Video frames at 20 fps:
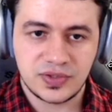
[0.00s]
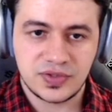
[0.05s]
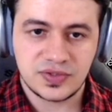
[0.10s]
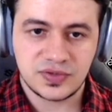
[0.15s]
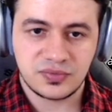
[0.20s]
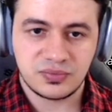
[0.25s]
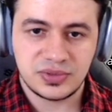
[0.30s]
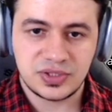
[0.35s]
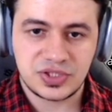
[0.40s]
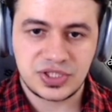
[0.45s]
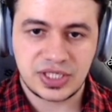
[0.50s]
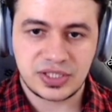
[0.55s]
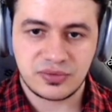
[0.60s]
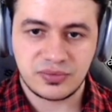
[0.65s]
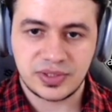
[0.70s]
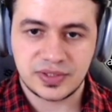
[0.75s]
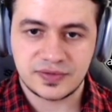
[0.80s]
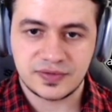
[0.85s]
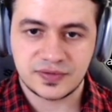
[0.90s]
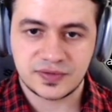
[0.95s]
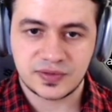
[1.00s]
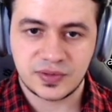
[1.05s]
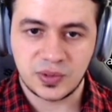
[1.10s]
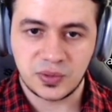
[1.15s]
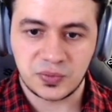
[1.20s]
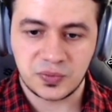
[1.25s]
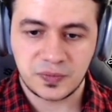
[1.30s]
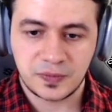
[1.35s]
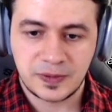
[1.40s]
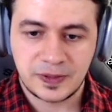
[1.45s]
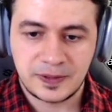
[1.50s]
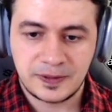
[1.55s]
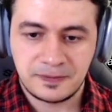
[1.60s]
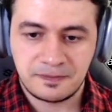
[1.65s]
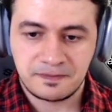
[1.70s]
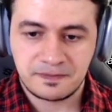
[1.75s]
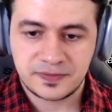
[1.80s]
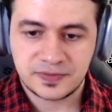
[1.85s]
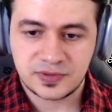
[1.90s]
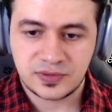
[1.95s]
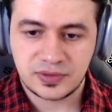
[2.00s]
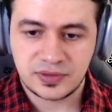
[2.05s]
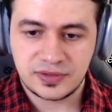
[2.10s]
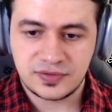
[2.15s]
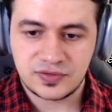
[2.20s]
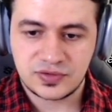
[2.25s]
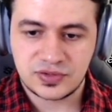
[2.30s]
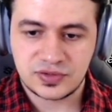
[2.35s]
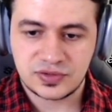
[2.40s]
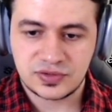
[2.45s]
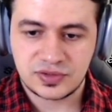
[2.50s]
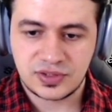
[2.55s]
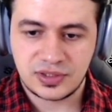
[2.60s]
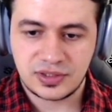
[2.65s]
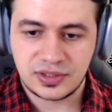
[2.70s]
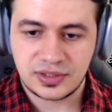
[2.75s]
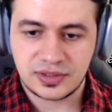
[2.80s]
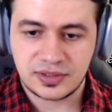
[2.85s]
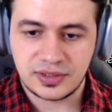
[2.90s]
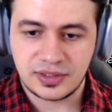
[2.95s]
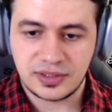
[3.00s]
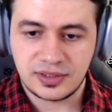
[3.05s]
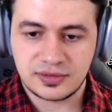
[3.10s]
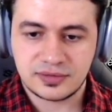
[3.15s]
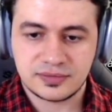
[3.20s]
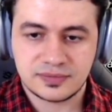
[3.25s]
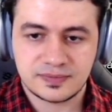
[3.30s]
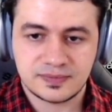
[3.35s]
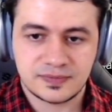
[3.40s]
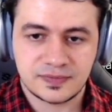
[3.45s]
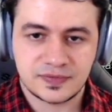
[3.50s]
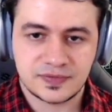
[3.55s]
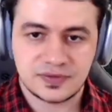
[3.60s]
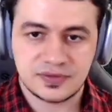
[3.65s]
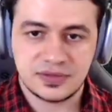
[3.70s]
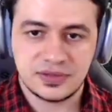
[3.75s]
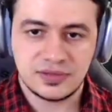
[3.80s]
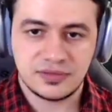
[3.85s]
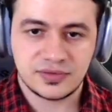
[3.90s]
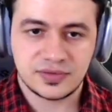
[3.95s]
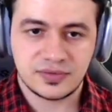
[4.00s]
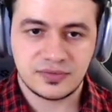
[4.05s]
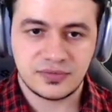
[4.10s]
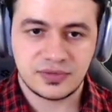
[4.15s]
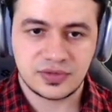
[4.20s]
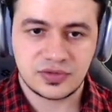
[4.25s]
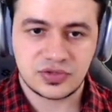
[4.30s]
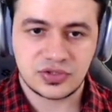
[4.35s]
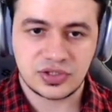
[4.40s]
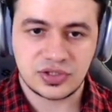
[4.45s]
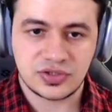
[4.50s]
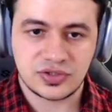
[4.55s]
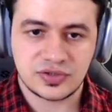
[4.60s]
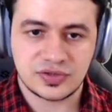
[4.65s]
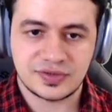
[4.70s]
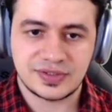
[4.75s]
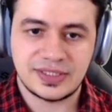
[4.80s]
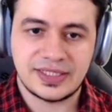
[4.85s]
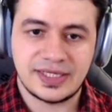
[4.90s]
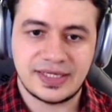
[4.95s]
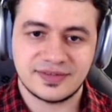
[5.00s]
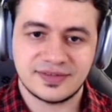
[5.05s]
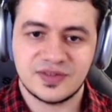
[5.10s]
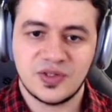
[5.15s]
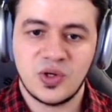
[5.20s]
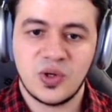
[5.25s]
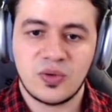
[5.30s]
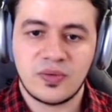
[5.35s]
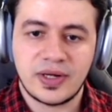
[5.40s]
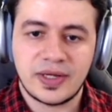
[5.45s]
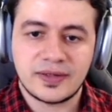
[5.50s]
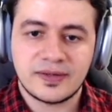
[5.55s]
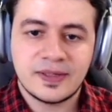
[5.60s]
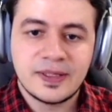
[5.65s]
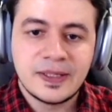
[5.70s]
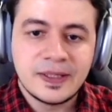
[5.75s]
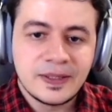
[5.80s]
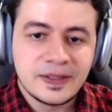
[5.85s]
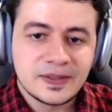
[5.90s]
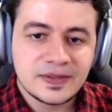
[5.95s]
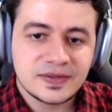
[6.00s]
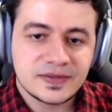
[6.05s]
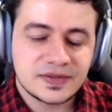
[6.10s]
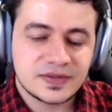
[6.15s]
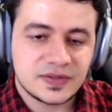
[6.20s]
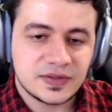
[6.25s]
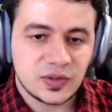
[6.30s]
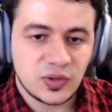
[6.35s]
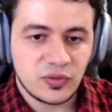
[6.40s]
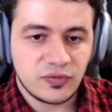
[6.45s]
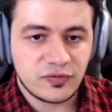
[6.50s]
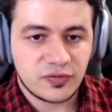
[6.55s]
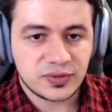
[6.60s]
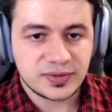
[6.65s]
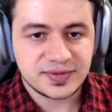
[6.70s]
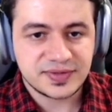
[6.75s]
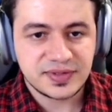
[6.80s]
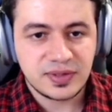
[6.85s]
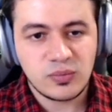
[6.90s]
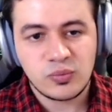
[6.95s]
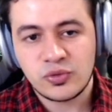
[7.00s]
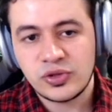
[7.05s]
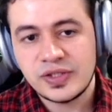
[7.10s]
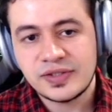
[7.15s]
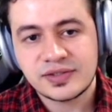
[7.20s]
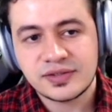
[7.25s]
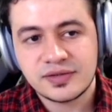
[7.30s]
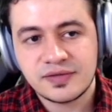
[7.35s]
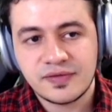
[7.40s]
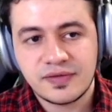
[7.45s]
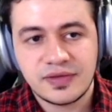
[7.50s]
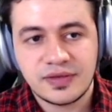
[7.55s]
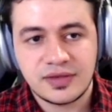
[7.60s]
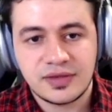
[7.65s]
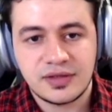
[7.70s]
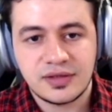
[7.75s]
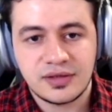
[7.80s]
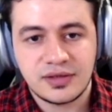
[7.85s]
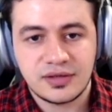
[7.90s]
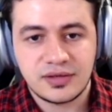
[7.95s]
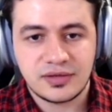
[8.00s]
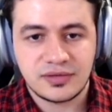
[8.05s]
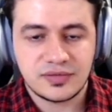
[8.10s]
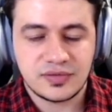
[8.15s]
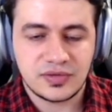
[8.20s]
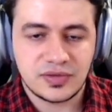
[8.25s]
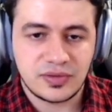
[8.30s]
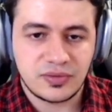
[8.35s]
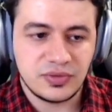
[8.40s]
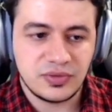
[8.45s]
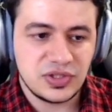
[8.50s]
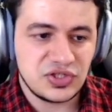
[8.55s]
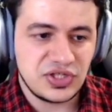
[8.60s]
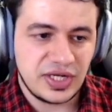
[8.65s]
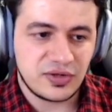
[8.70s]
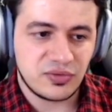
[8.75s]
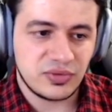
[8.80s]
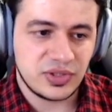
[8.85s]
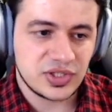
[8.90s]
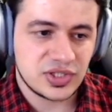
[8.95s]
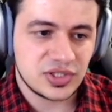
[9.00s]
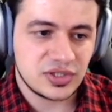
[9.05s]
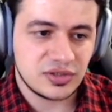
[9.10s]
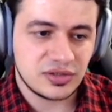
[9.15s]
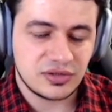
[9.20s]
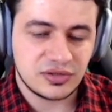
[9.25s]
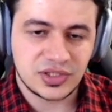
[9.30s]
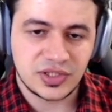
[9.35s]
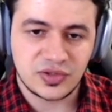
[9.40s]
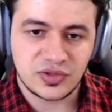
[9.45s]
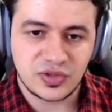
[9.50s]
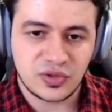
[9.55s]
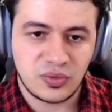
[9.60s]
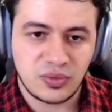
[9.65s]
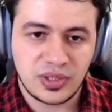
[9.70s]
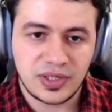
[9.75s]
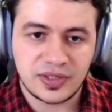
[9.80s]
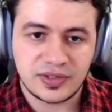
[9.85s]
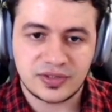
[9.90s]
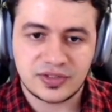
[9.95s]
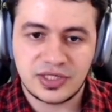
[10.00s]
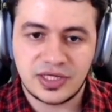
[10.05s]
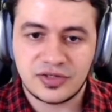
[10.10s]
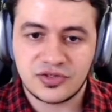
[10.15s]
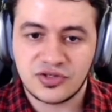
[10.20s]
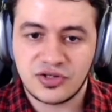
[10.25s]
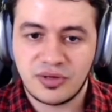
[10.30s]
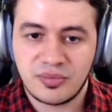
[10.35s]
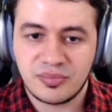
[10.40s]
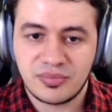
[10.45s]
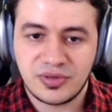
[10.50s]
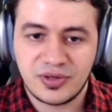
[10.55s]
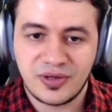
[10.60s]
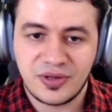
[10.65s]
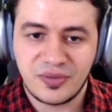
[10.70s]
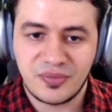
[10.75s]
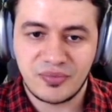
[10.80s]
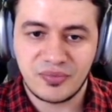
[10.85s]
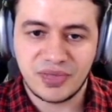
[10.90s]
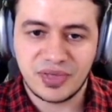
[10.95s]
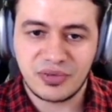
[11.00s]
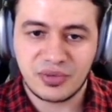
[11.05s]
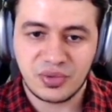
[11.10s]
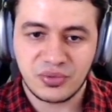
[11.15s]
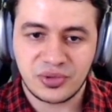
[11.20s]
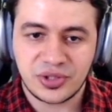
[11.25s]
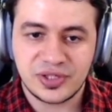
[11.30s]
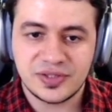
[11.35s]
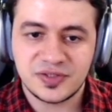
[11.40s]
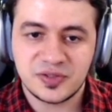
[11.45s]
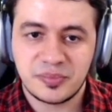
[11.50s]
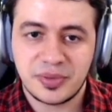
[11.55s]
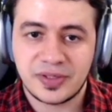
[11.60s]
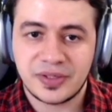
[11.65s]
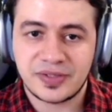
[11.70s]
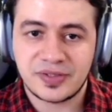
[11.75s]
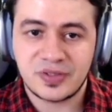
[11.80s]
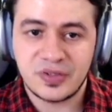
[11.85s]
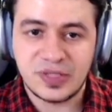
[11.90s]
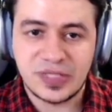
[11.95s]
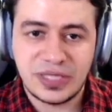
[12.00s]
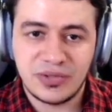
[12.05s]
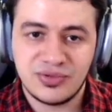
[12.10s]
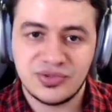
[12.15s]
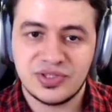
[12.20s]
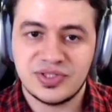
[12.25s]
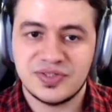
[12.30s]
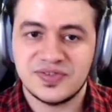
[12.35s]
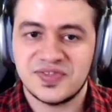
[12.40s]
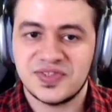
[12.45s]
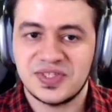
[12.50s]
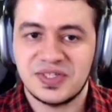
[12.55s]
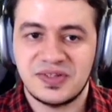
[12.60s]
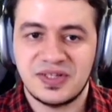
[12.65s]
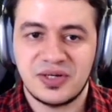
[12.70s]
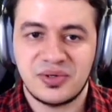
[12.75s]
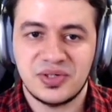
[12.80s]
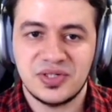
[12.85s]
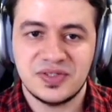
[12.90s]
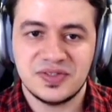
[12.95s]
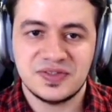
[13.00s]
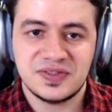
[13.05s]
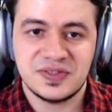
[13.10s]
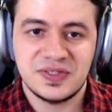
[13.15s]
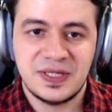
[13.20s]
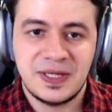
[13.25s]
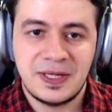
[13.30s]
just regenerate this code. So let's just click that and see if something changes. Yes, all right. So for some reason, the regeneration didn't quite catch up everywhere else, but now you can see there is